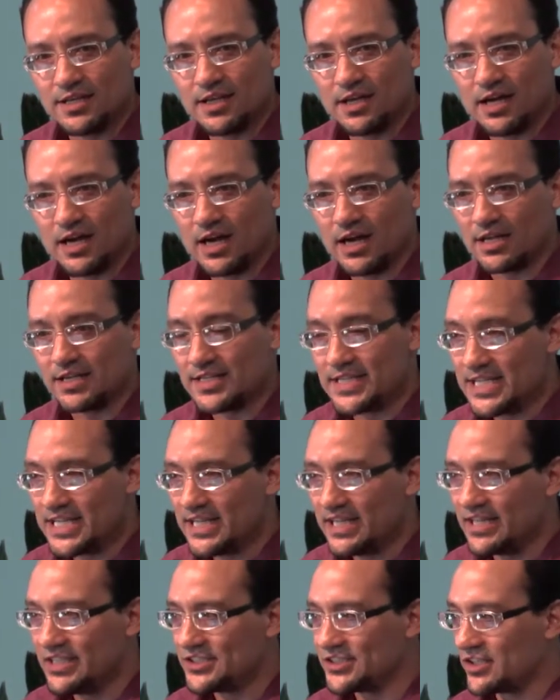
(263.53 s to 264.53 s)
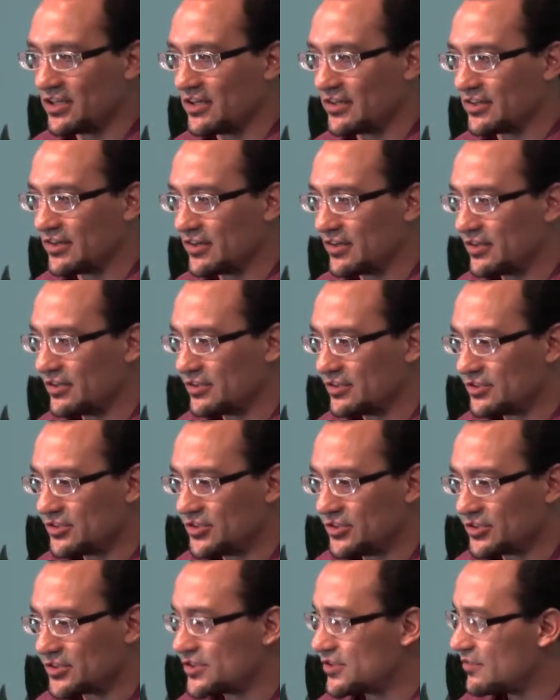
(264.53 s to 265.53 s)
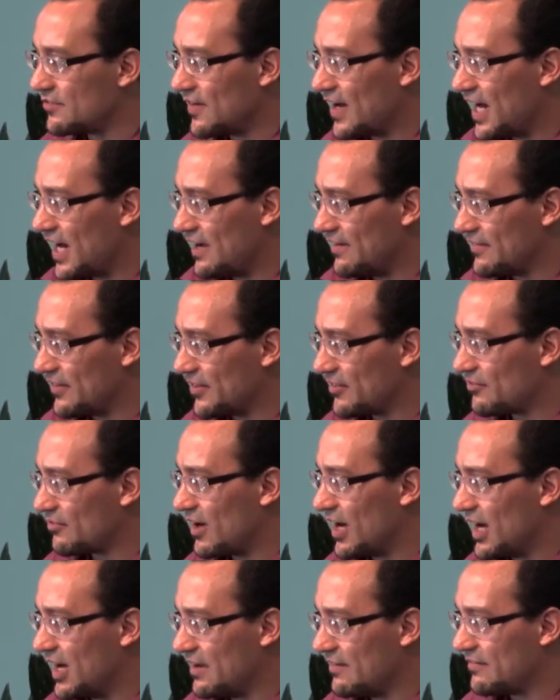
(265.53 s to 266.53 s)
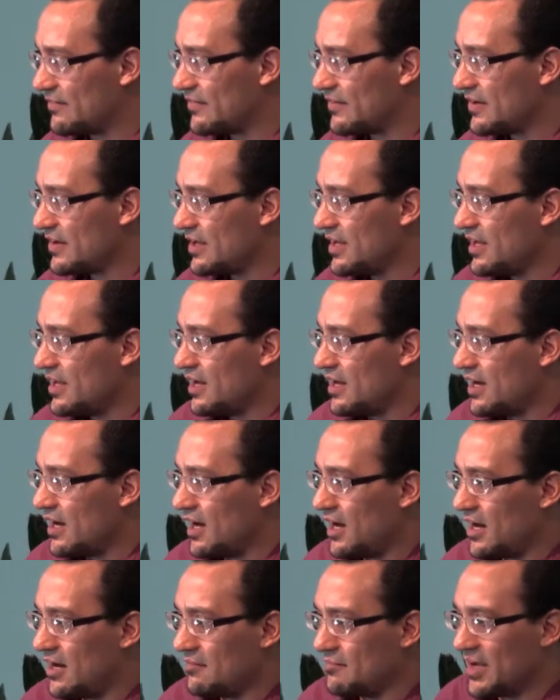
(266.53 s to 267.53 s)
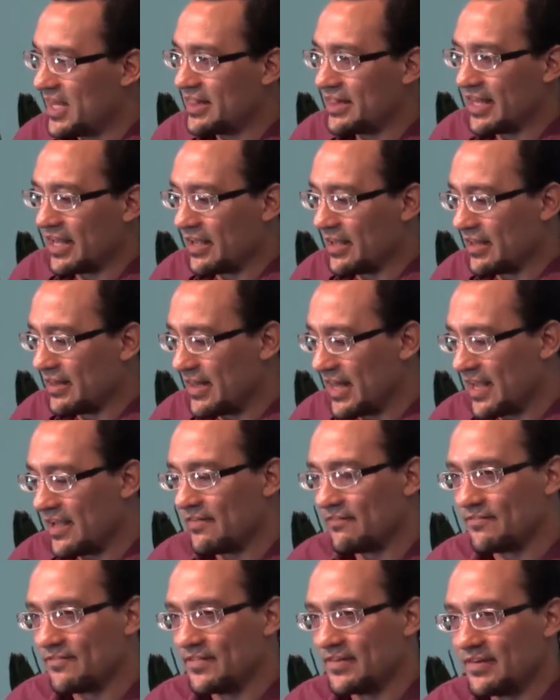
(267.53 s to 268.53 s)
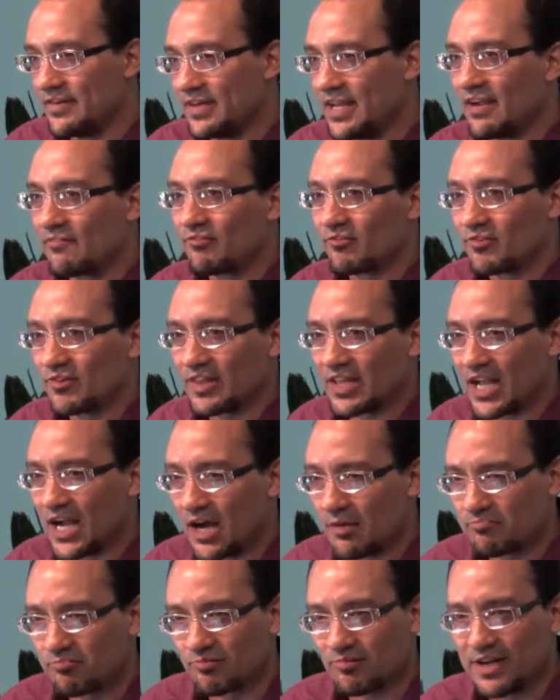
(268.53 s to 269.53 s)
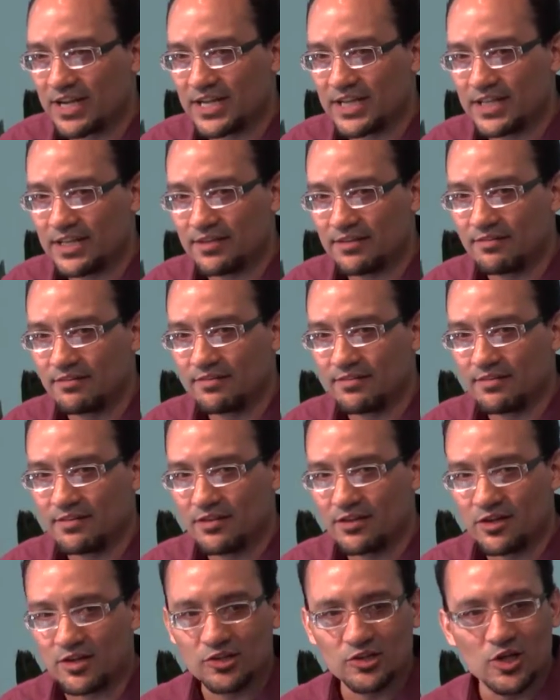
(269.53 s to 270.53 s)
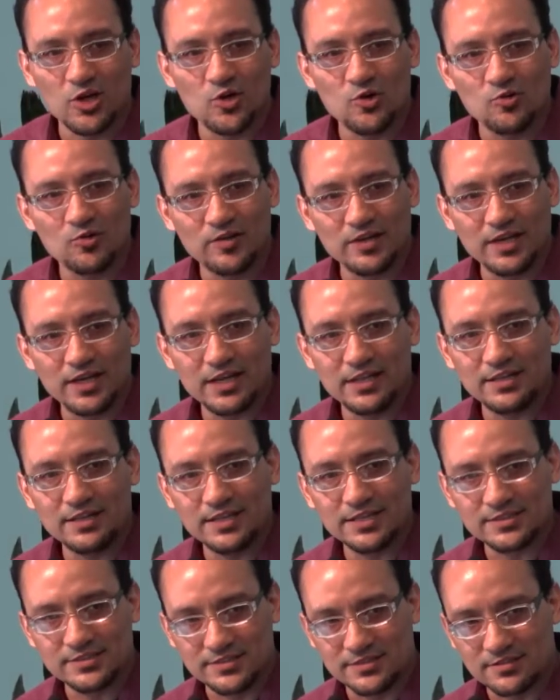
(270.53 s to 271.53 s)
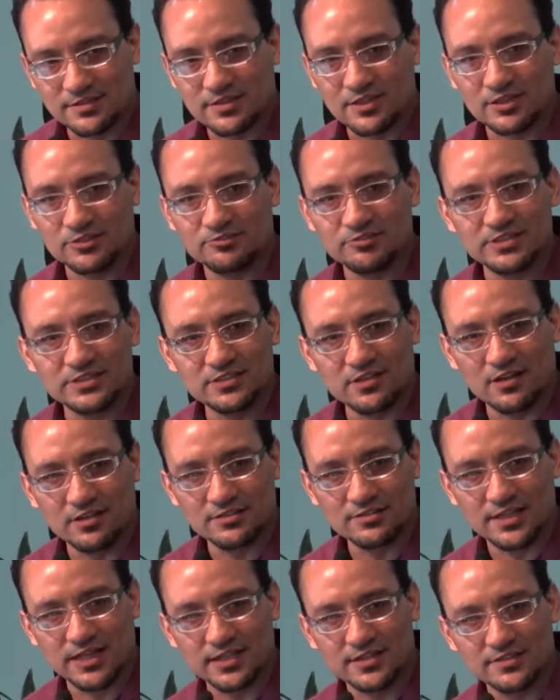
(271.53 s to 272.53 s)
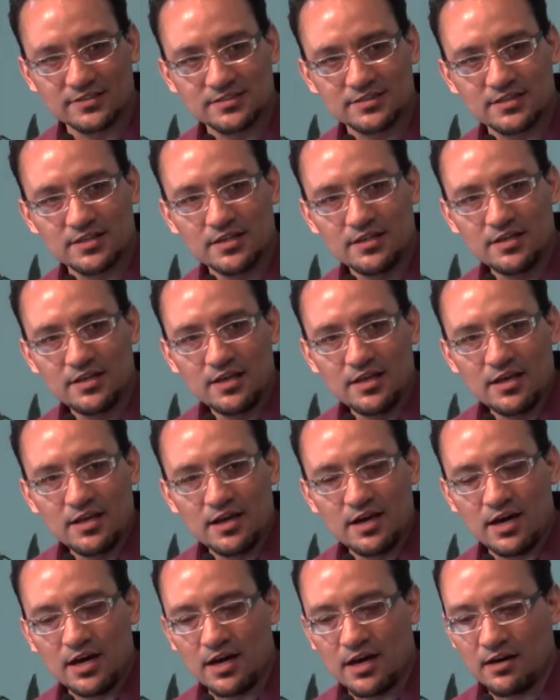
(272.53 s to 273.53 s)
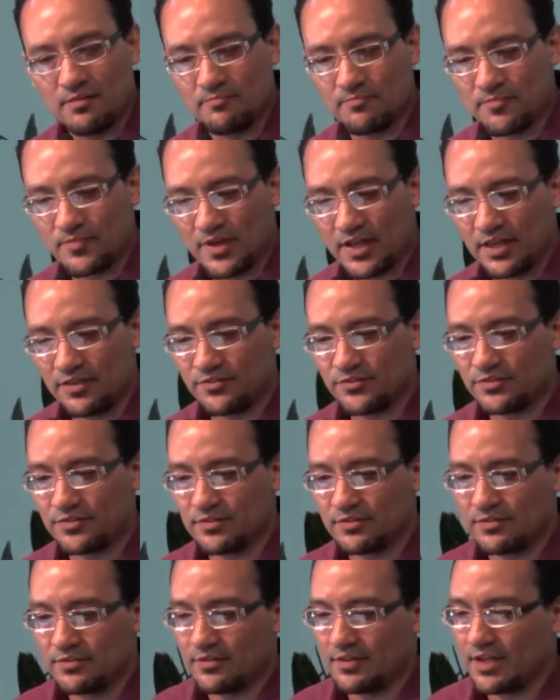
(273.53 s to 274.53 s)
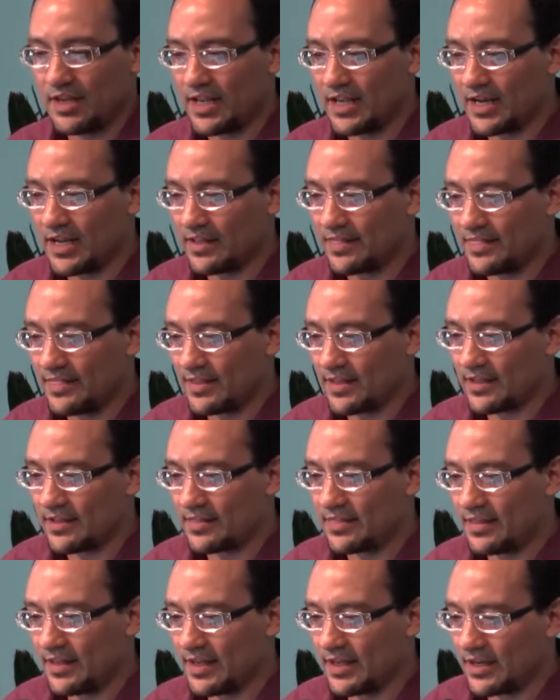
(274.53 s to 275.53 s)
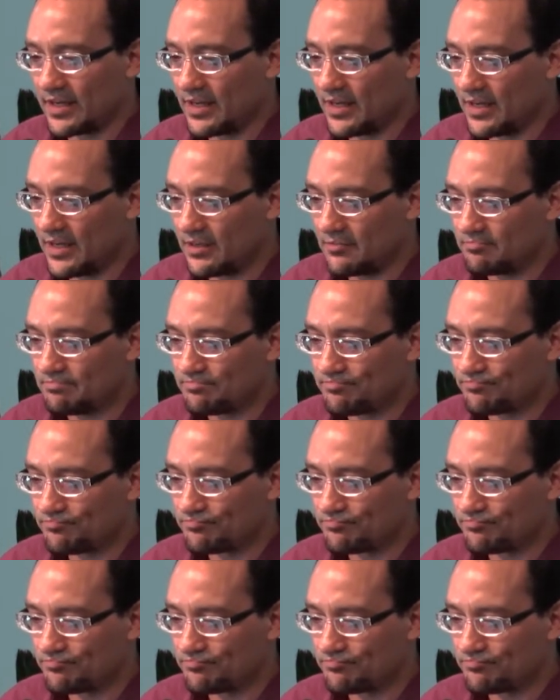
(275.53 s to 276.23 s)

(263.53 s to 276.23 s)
uh, need each other to survive and thrive. Um, and they, they have never really operated alone in this country's context. Um, and, and I think that, um,